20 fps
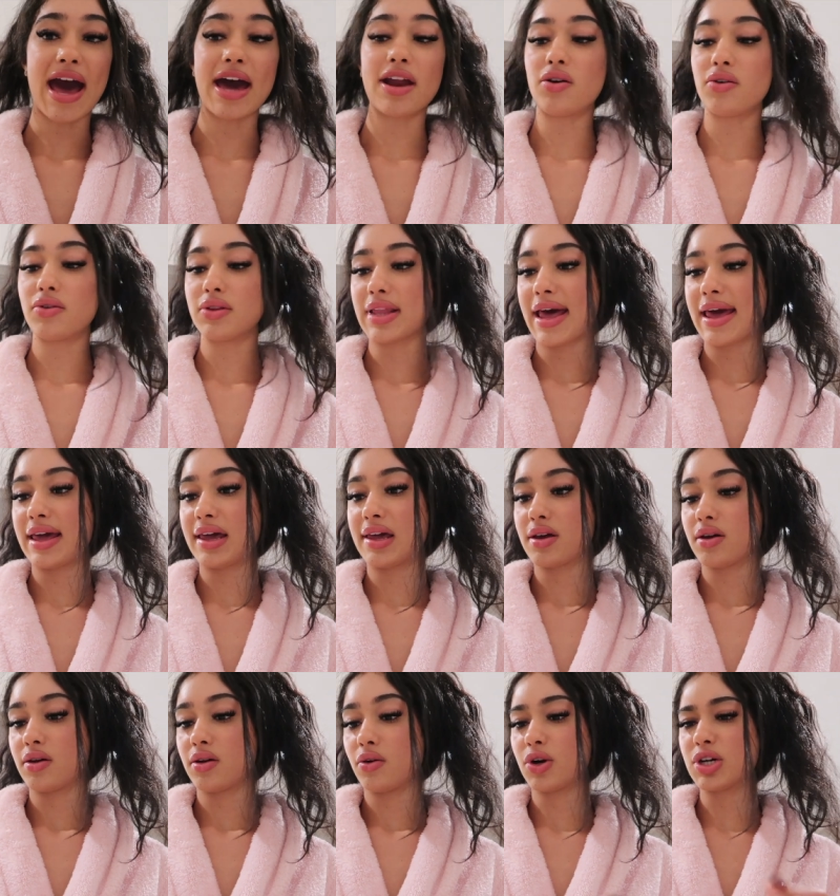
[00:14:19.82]
I don't
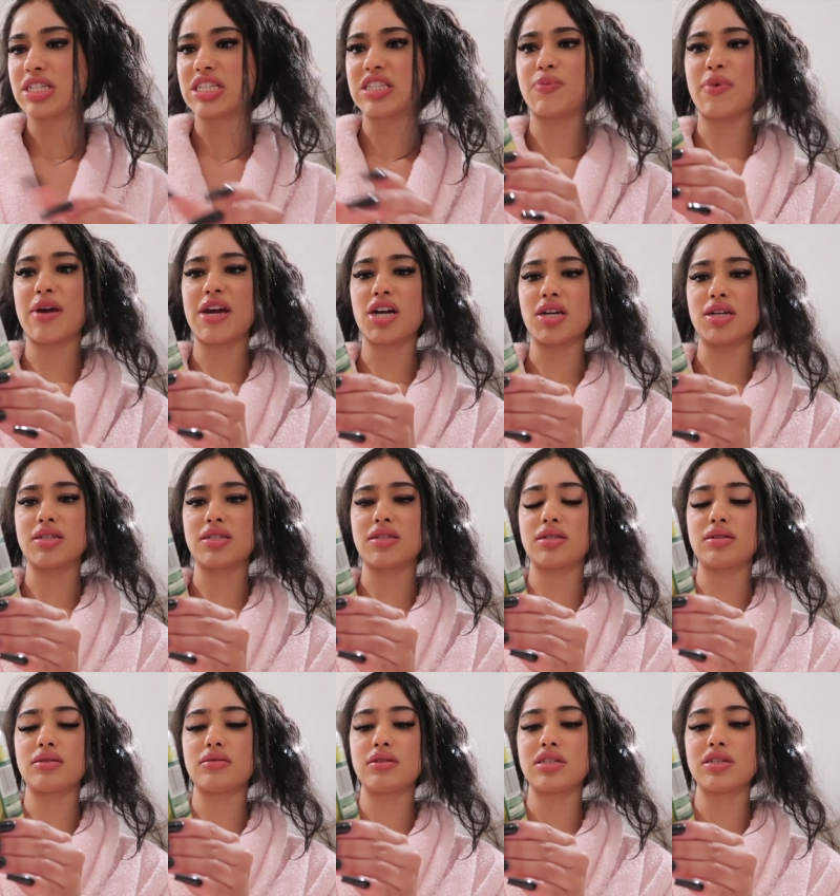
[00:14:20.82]
like, or spears,
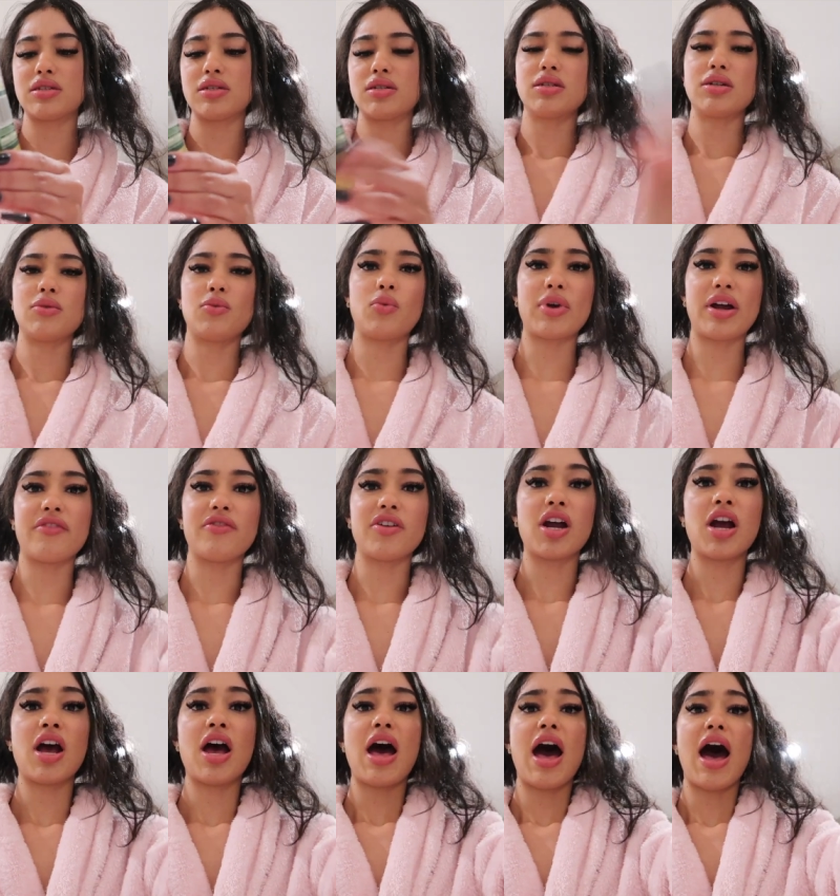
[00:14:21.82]

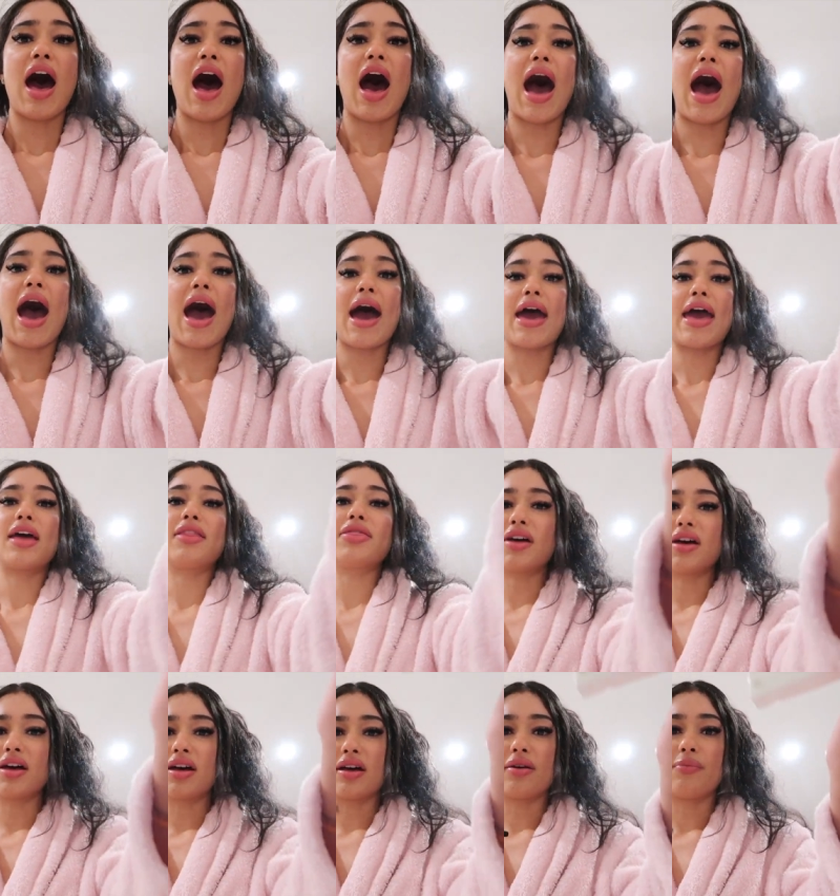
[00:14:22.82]
whatever and
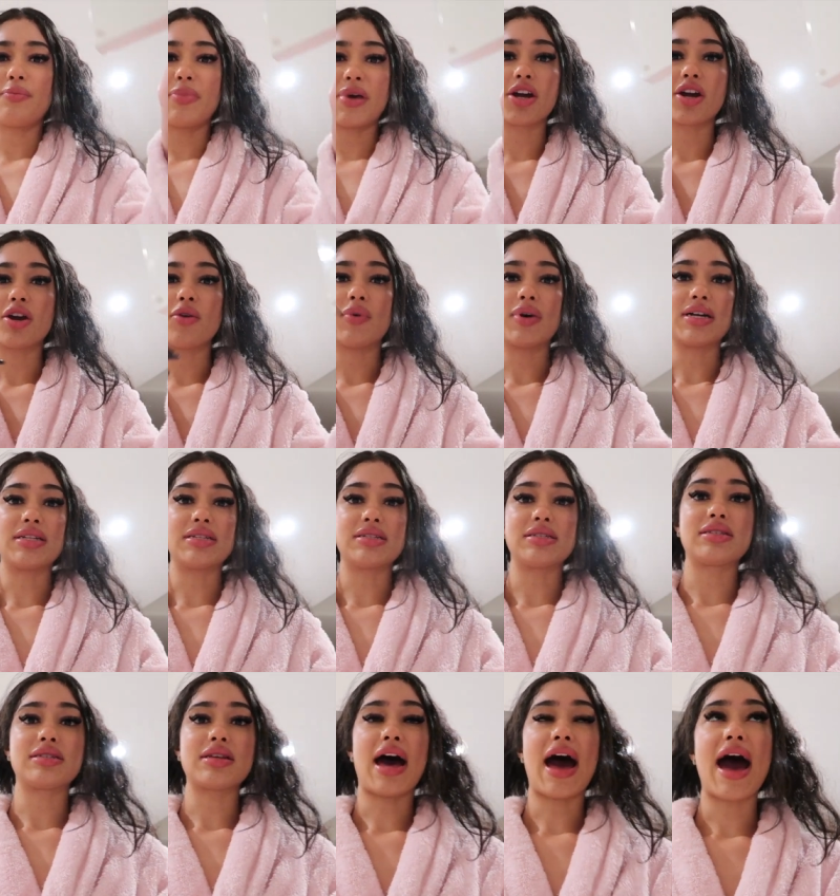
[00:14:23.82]
the bigger ones.